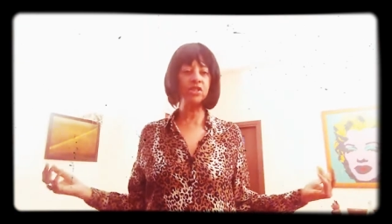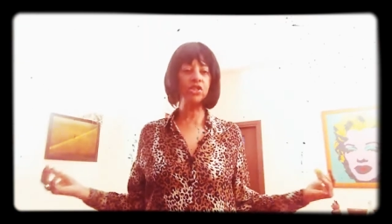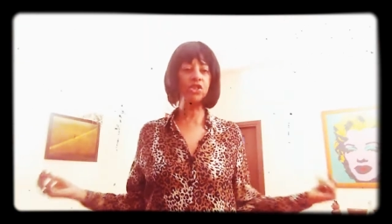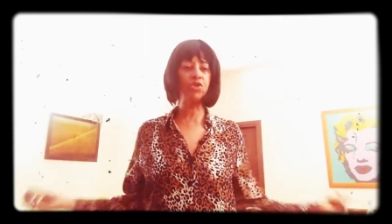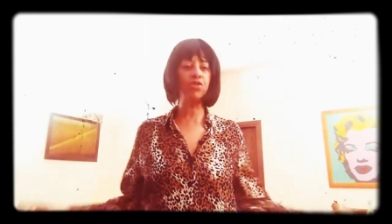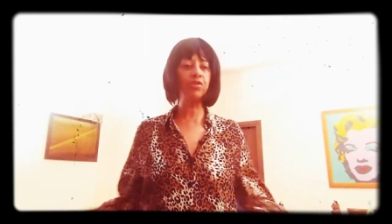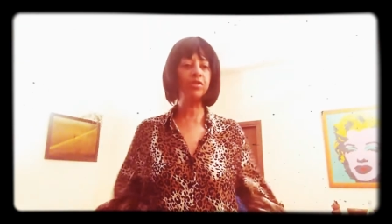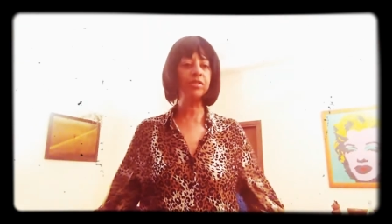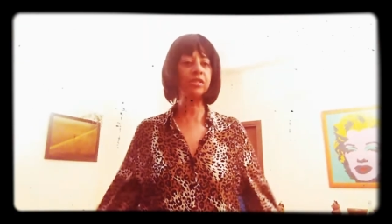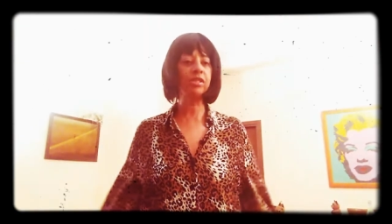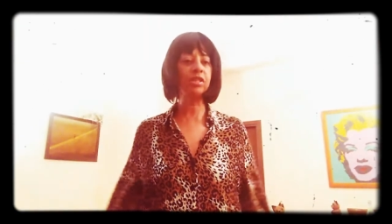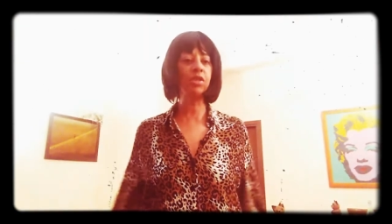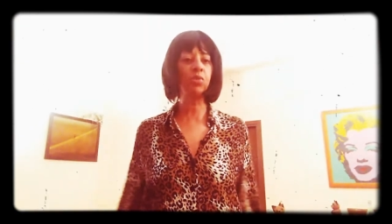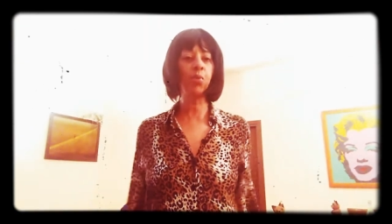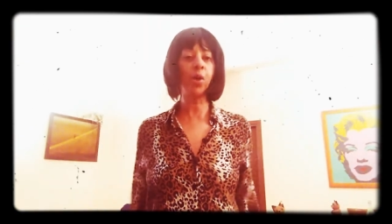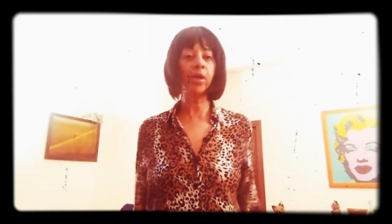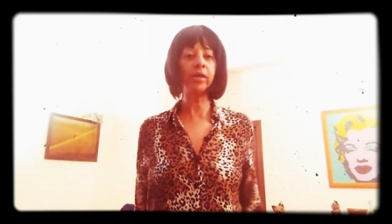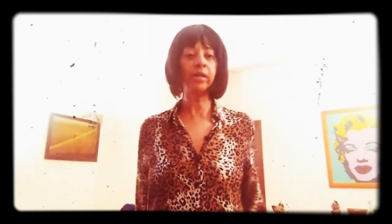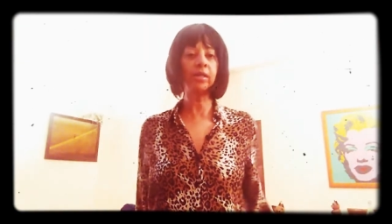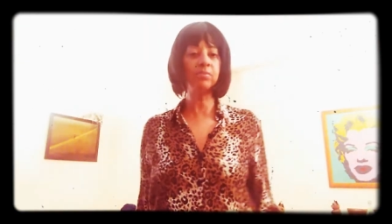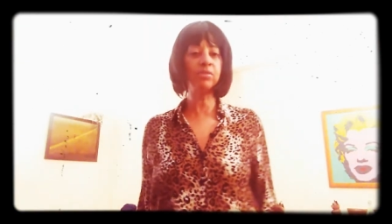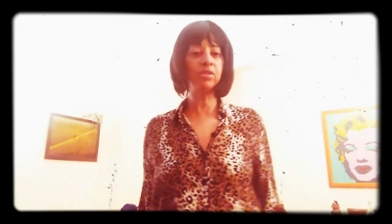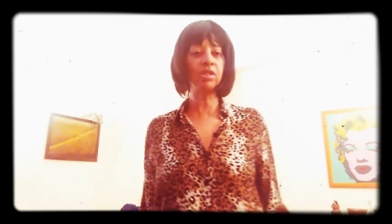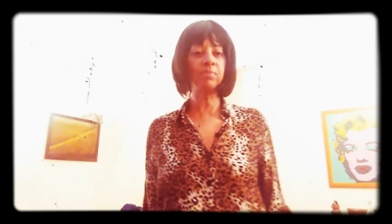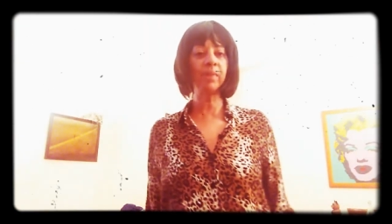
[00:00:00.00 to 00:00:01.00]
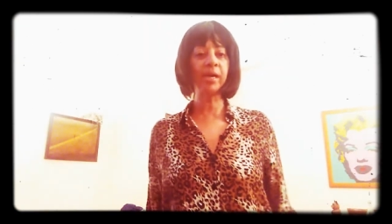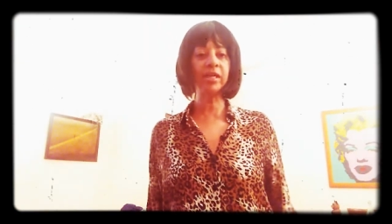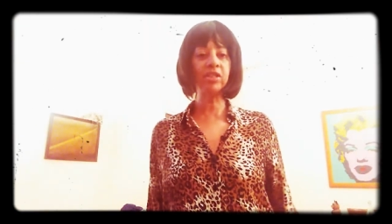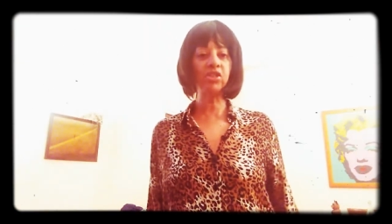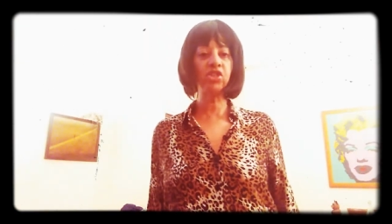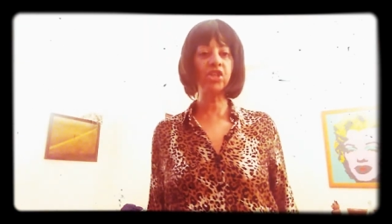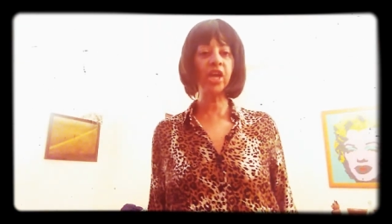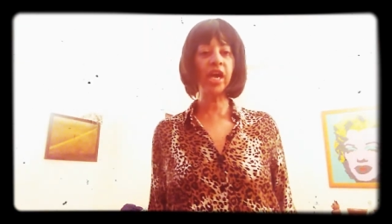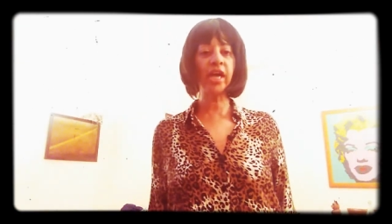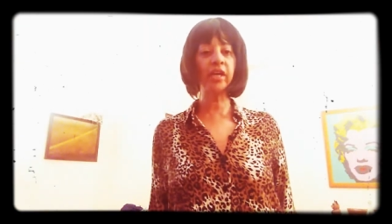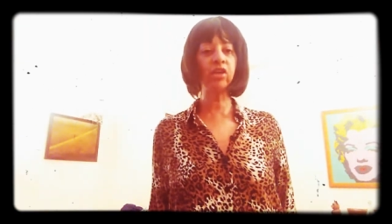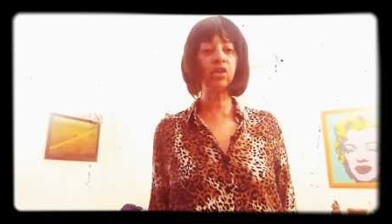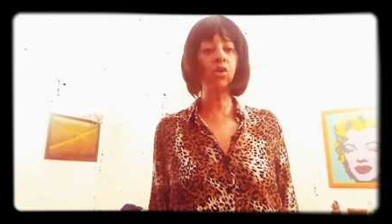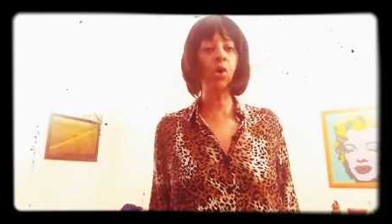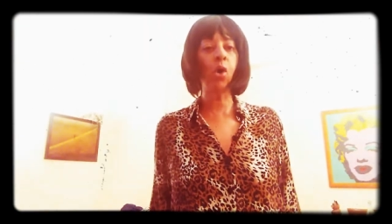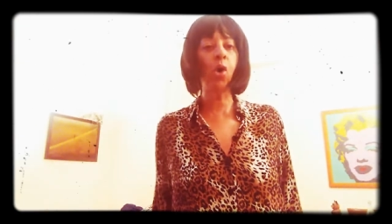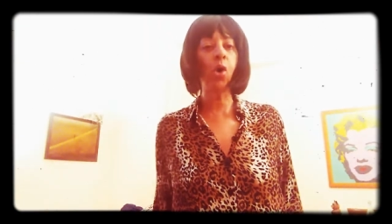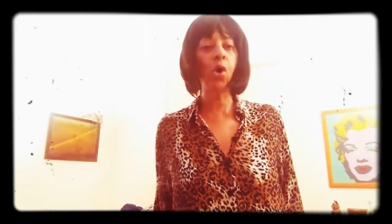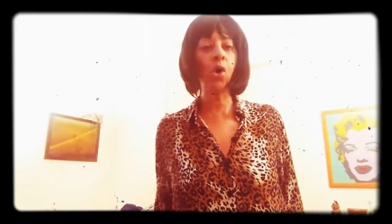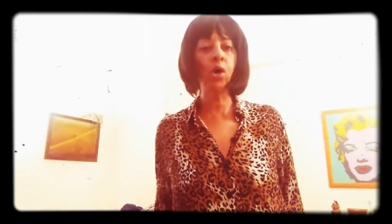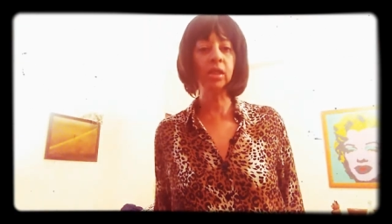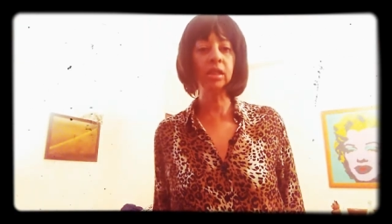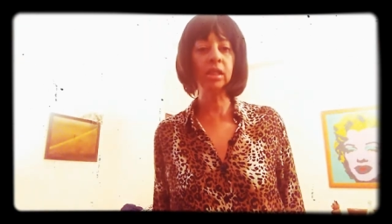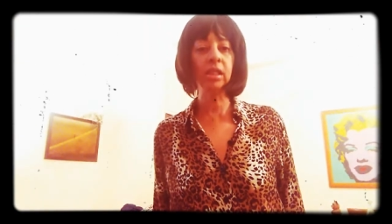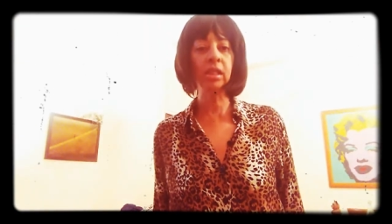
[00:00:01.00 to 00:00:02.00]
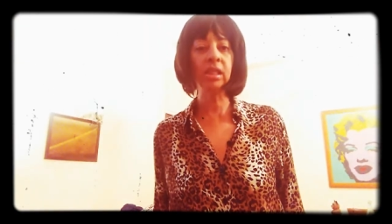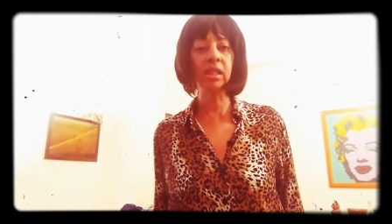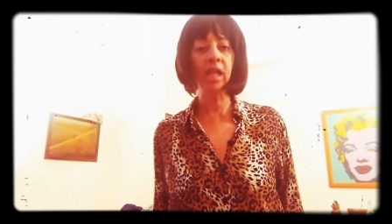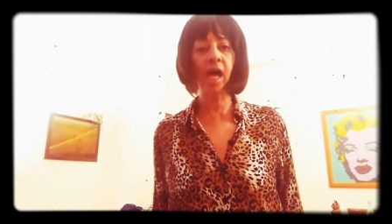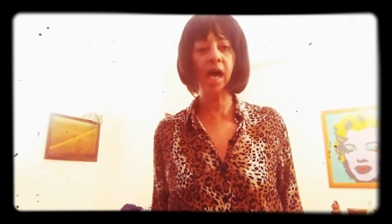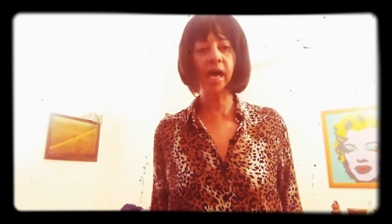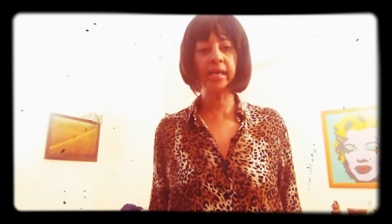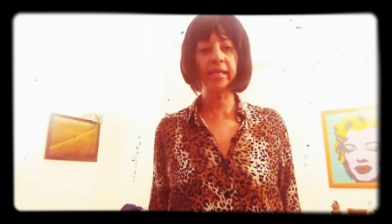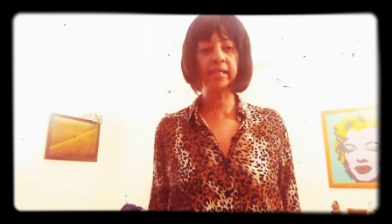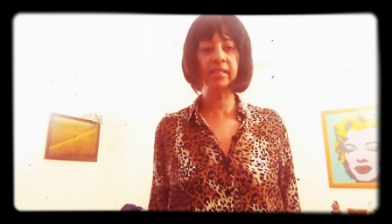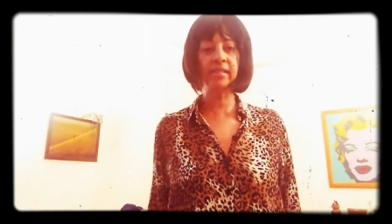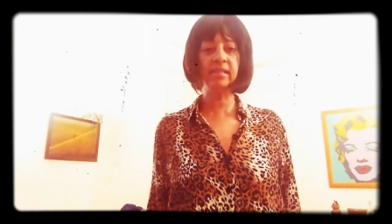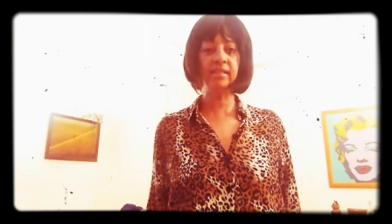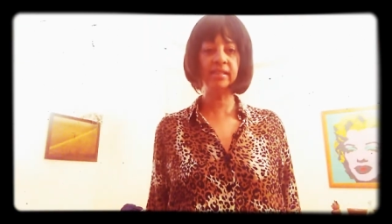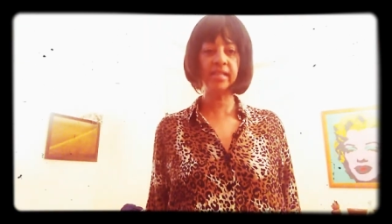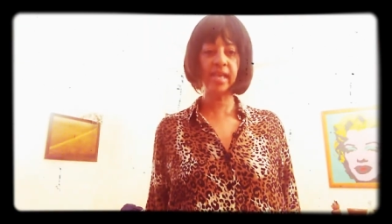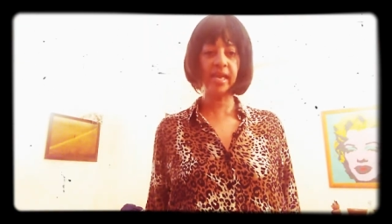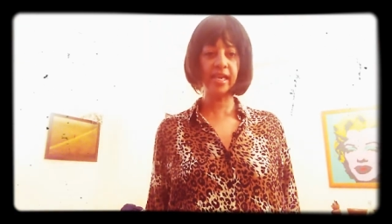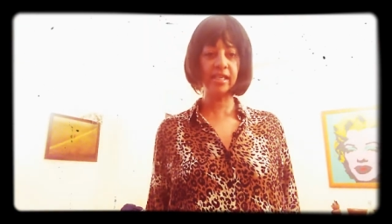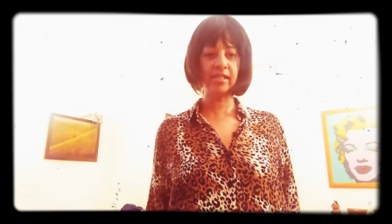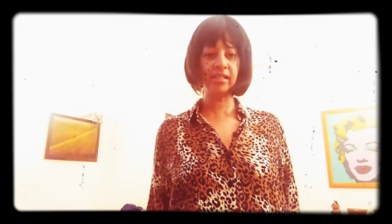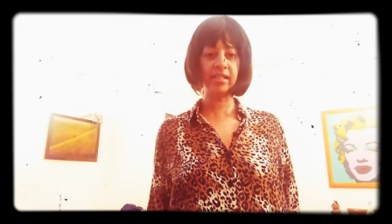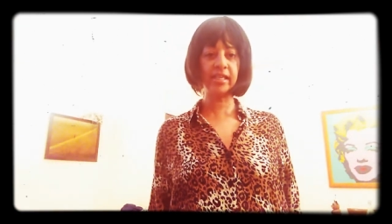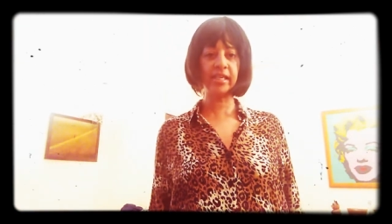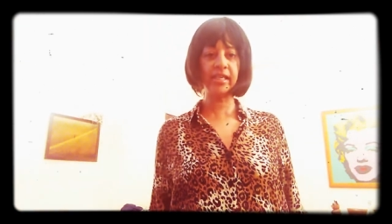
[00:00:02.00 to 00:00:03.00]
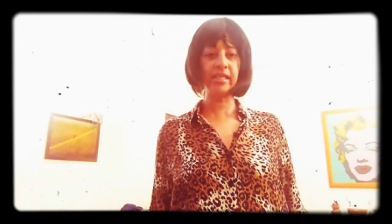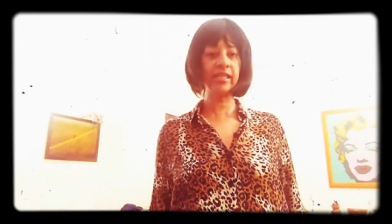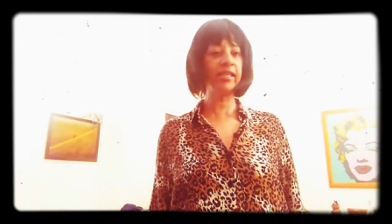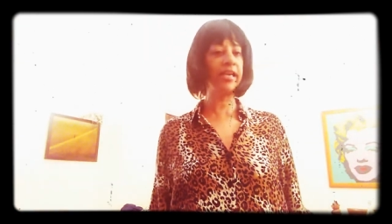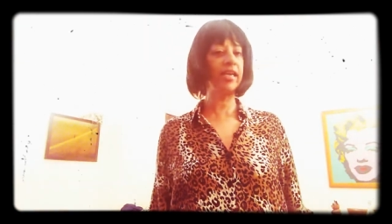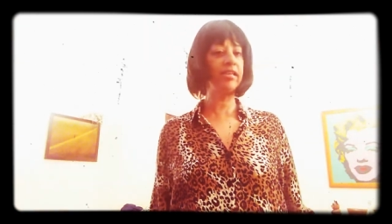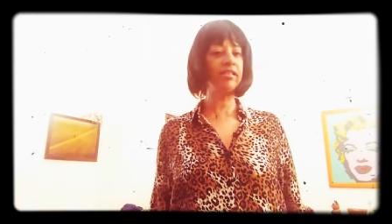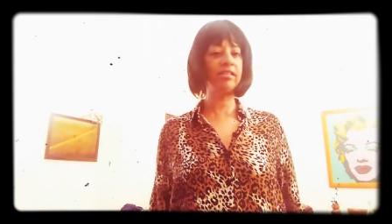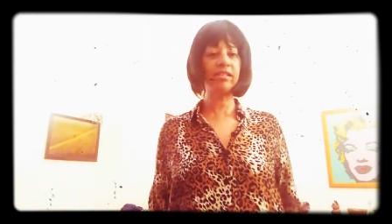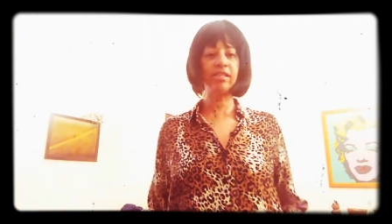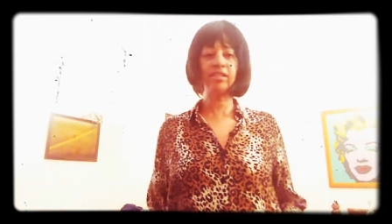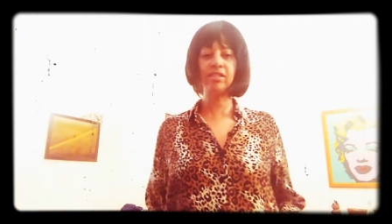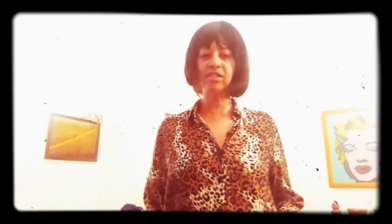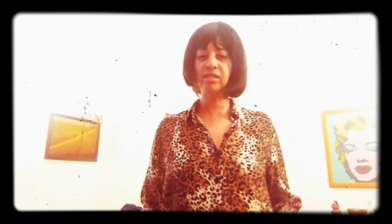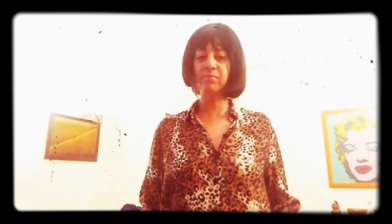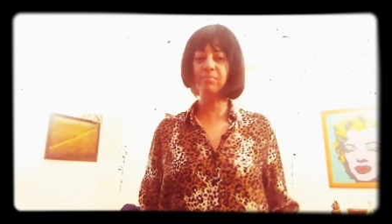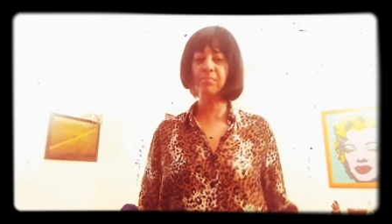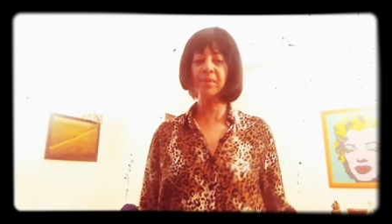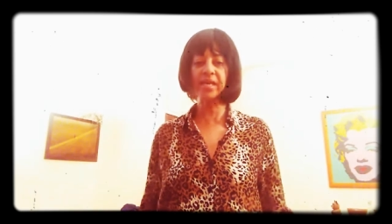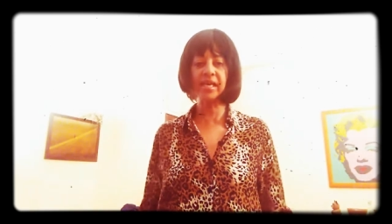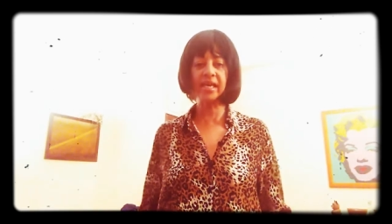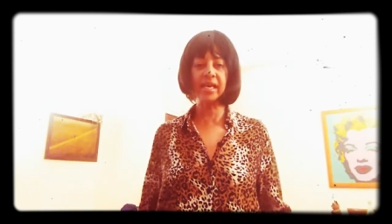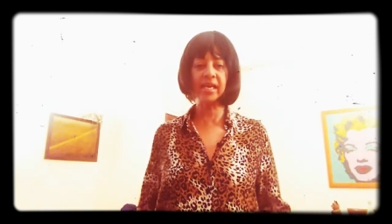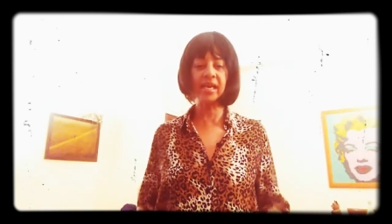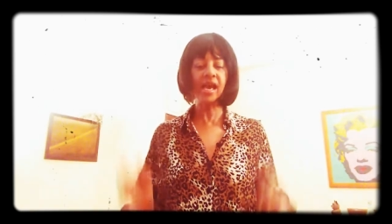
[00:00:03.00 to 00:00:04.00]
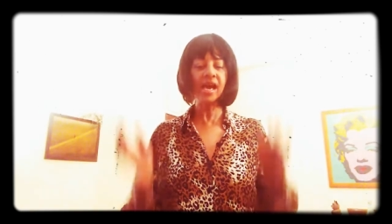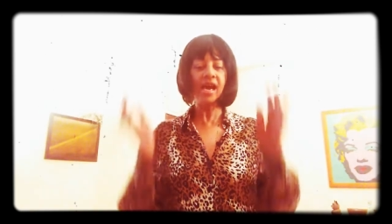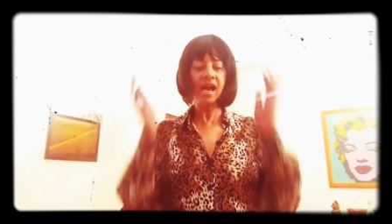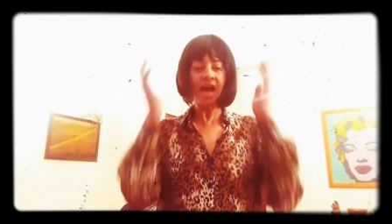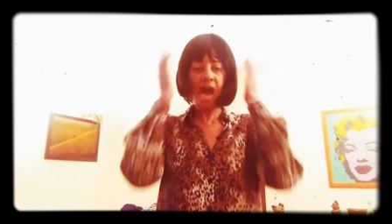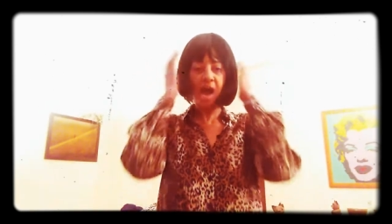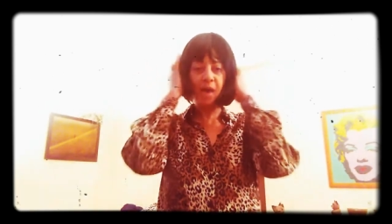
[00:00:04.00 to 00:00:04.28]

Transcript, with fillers: It's Crystal. Welcome to my channel, Online Dating. Yes, it's me.